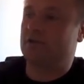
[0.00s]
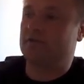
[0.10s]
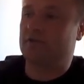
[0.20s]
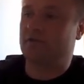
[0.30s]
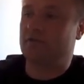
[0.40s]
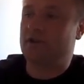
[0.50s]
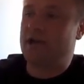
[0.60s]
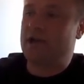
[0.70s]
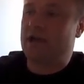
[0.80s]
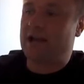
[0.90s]
of different
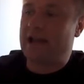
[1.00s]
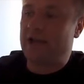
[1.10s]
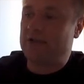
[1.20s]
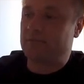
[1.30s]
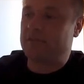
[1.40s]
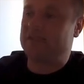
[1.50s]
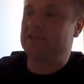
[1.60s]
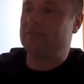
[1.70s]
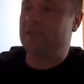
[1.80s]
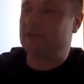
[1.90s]
cloud
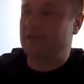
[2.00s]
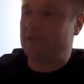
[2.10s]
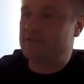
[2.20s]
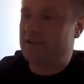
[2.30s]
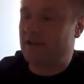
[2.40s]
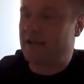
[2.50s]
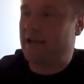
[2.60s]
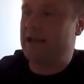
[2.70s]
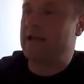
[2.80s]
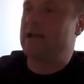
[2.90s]
species, magnesium silicate,